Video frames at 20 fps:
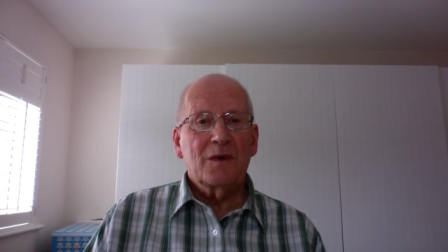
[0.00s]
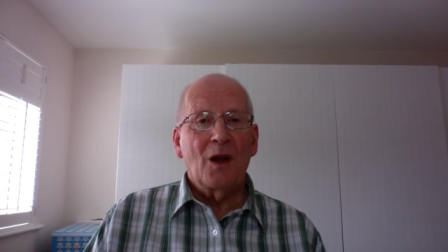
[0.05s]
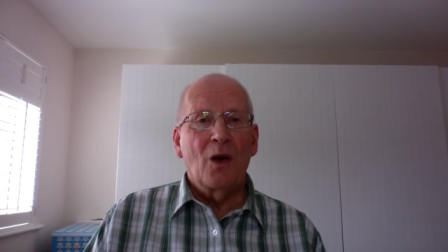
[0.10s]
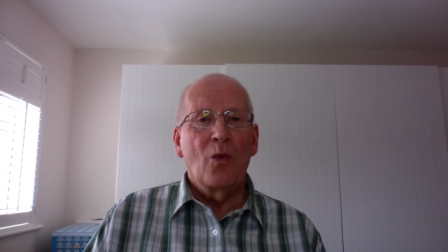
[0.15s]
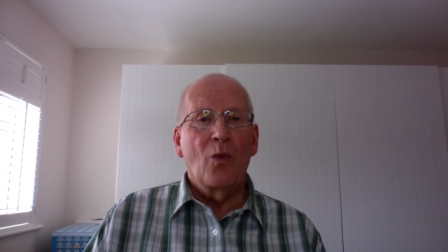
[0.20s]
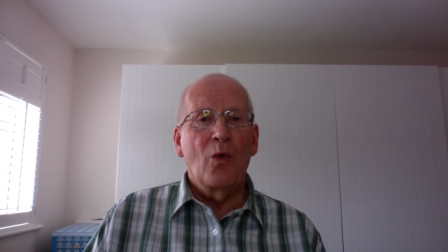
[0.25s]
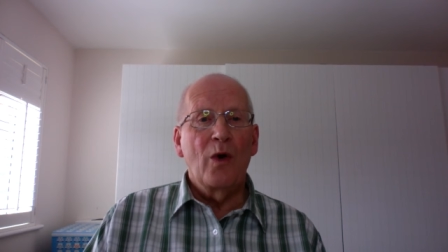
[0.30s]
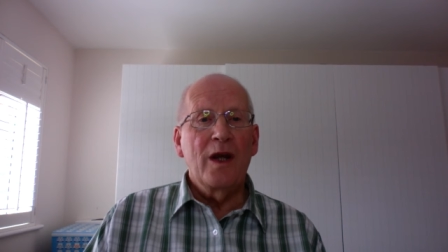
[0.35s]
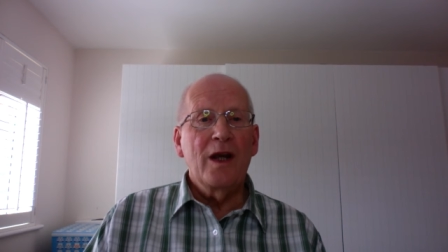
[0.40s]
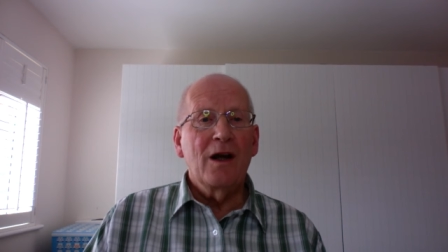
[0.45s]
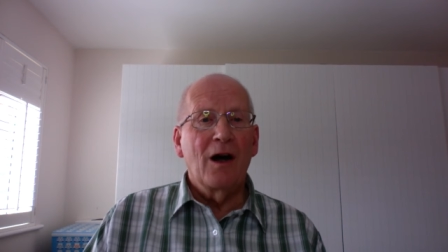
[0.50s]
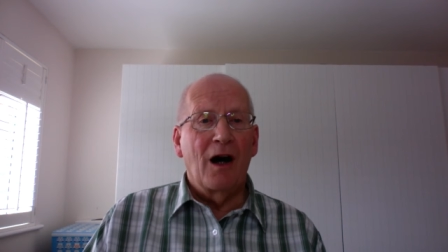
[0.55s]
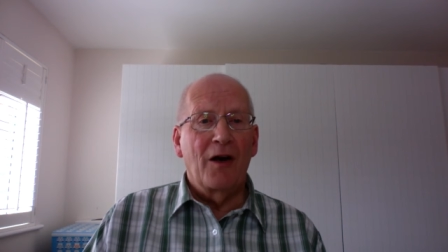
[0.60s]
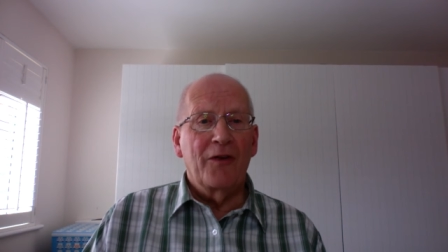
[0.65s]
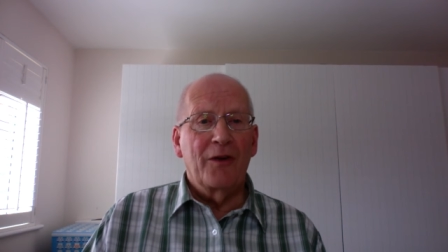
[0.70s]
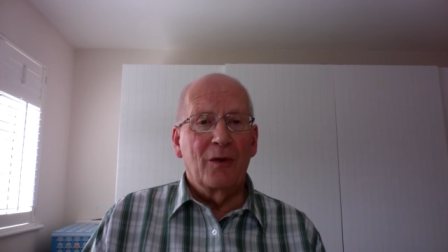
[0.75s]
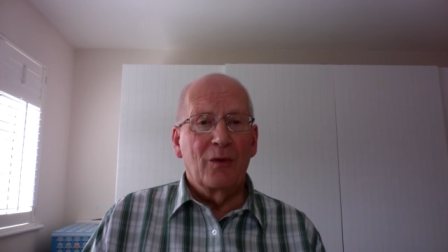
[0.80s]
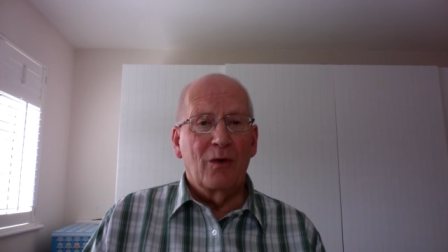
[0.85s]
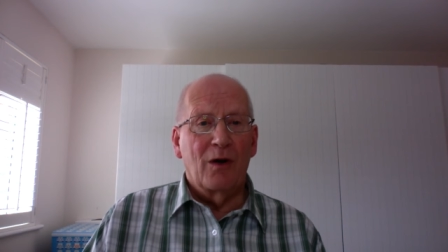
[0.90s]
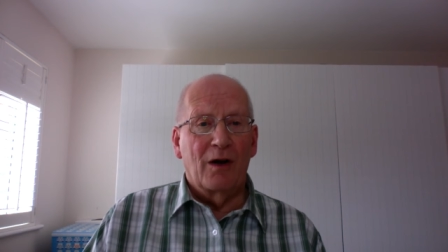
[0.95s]
We are
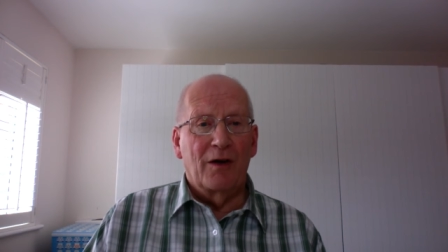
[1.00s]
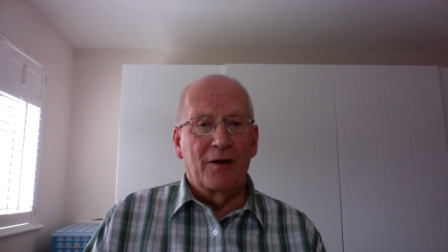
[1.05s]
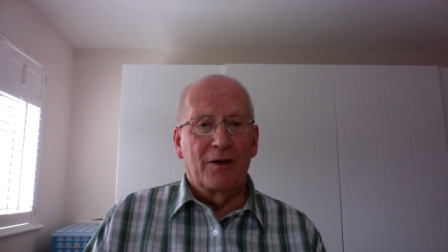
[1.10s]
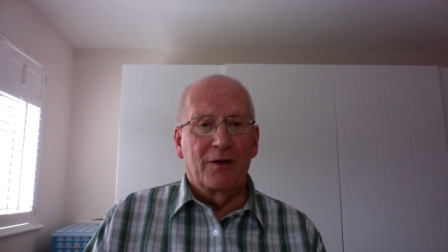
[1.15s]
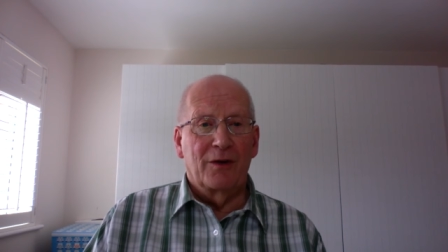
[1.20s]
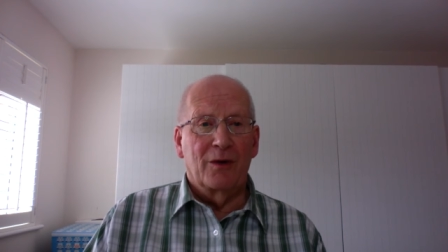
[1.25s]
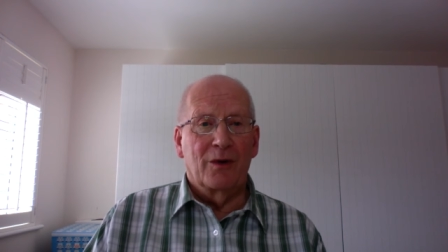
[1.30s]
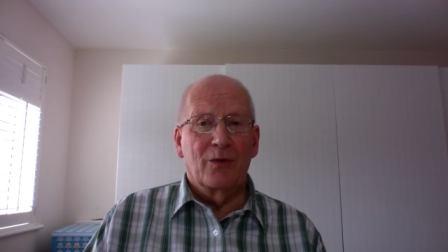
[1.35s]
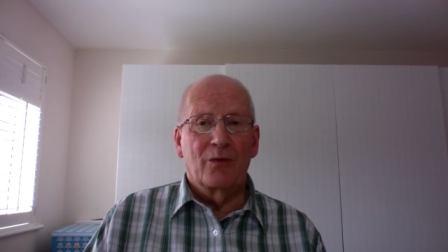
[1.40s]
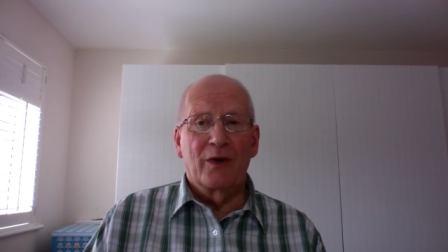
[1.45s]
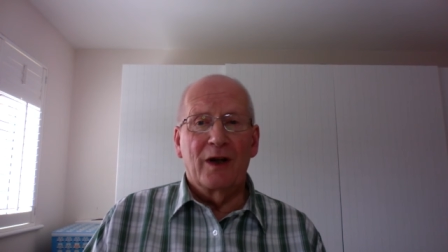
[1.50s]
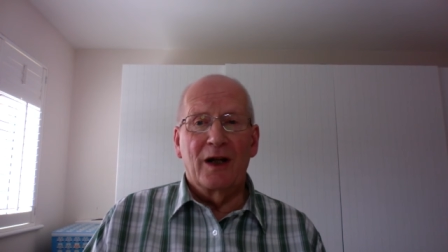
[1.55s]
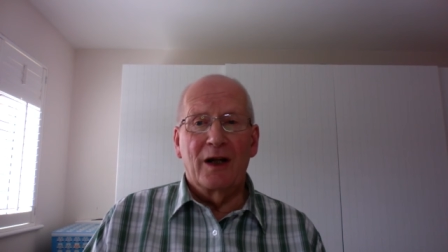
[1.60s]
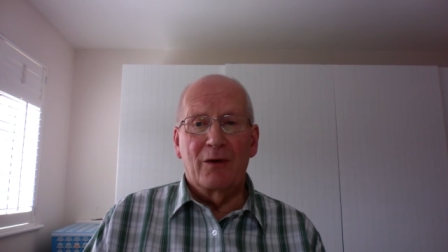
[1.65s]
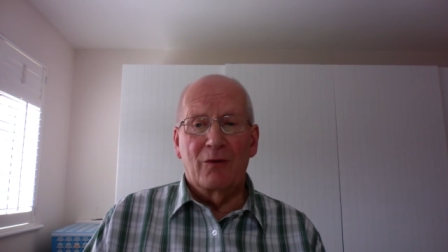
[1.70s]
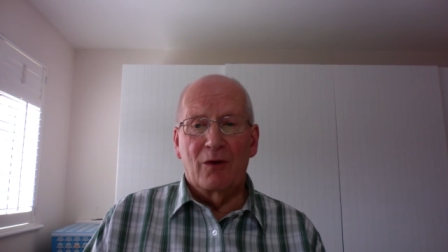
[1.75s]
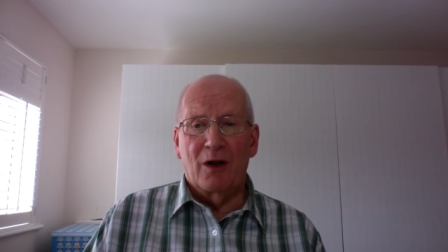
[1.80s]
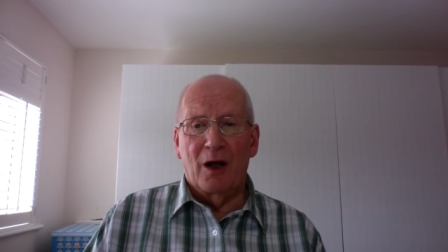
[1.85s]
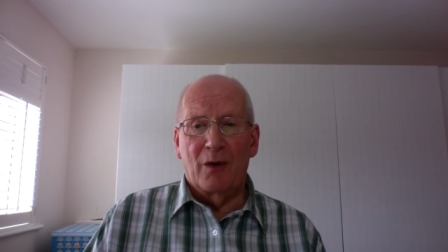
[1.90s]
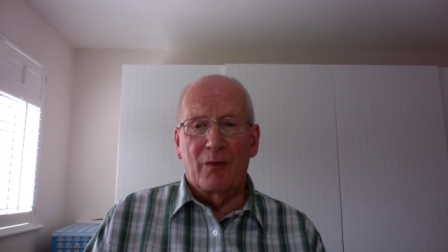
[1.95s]
the ones who are really
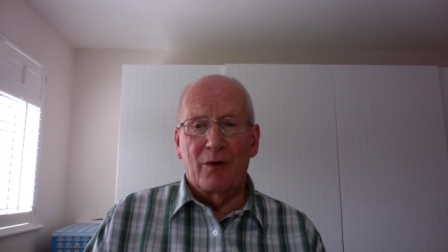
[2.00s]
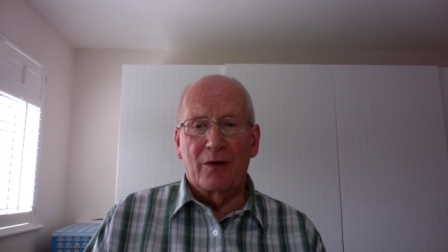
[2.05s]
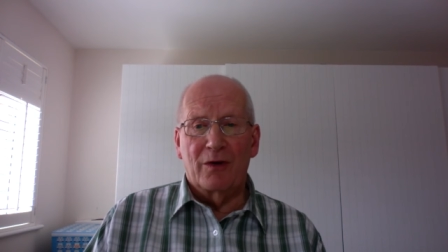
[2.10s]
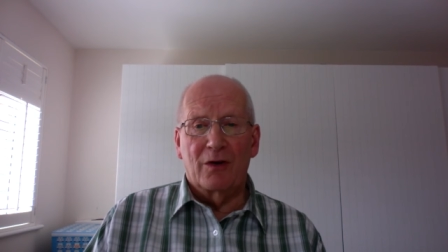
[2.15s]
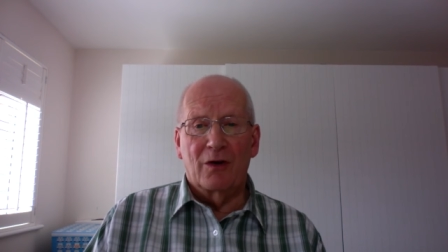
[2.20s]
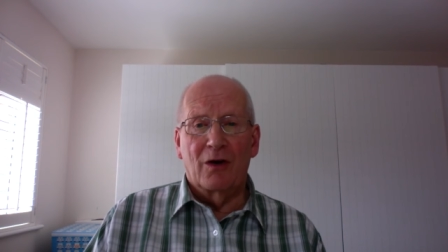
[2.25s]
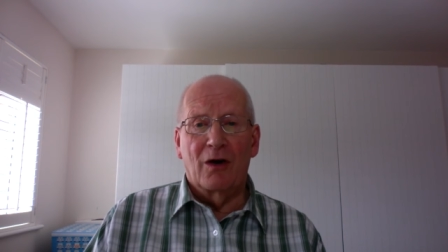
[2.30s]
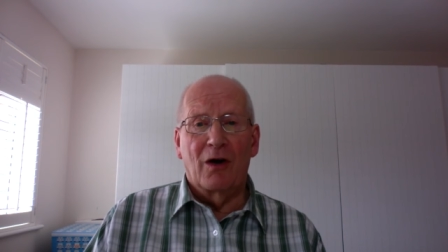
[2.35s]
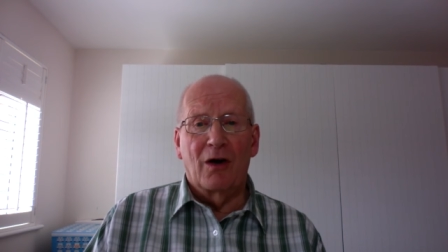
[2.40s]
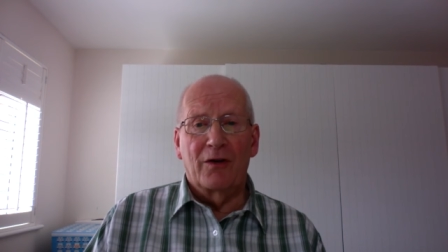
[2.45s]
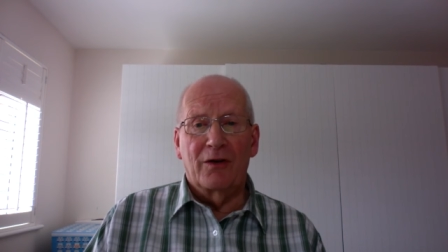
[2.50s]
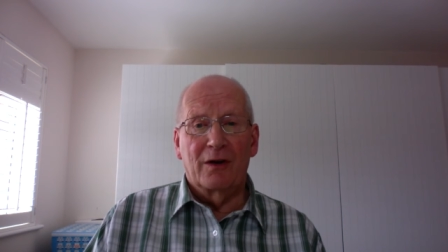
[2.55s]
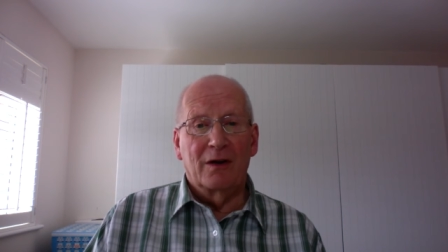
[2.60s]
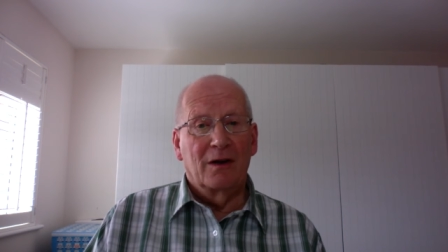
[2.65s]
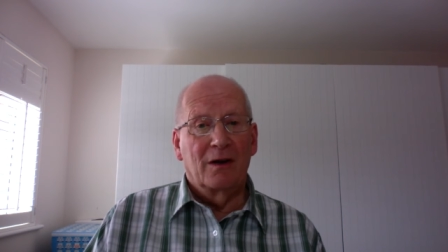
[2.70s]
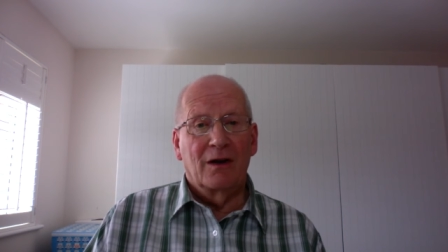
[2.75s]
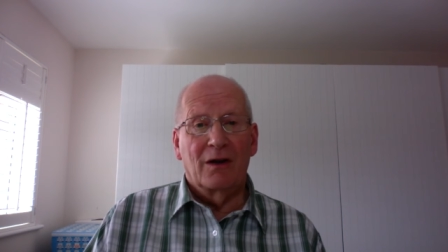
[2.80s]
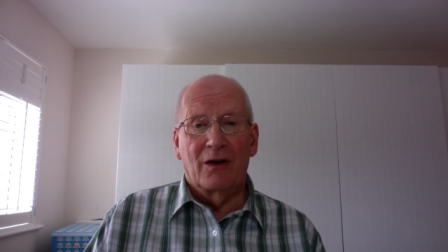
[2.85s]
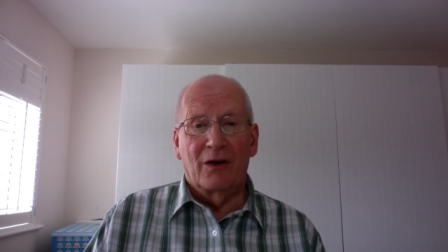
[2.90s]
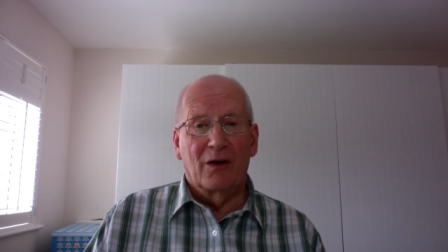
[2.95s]
right with God,
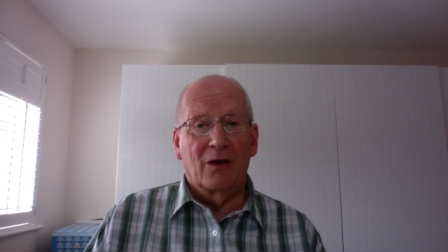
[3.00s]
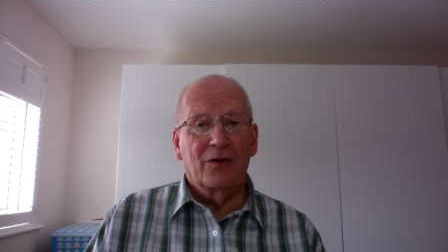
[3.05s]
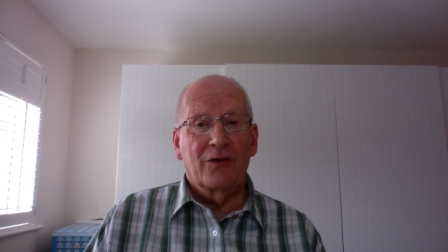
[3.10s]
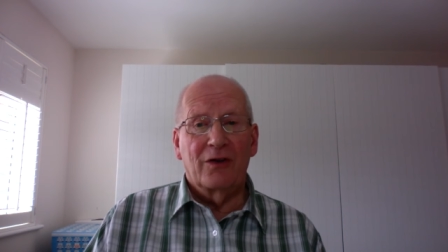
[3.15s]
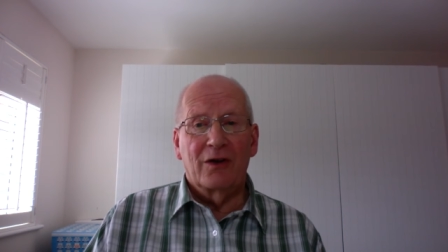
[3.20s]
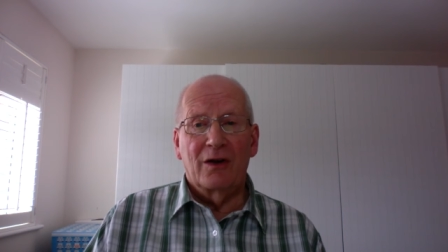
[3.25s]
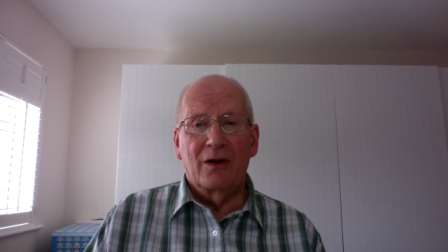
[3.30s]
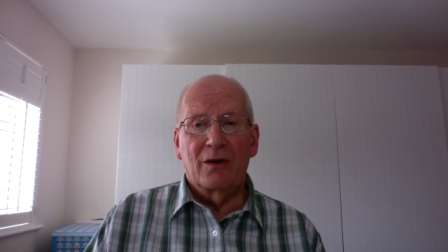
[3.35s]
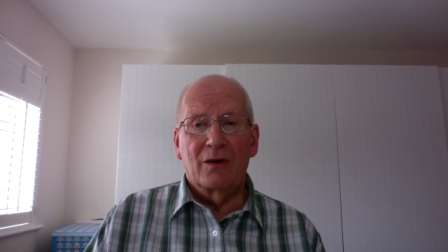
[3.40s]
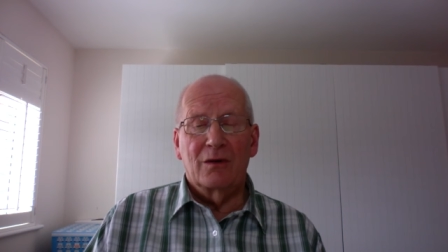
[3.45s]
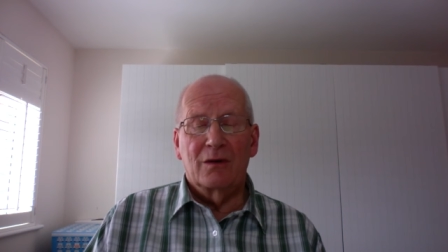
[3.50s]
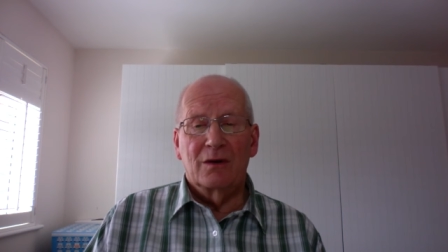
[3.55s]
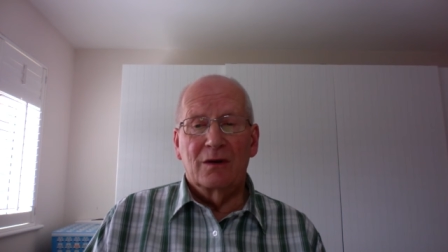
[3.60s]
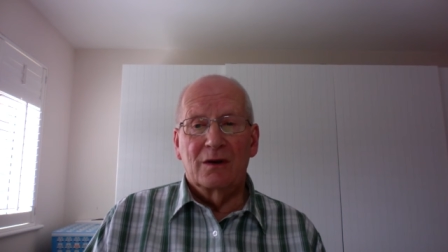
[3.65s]
not you.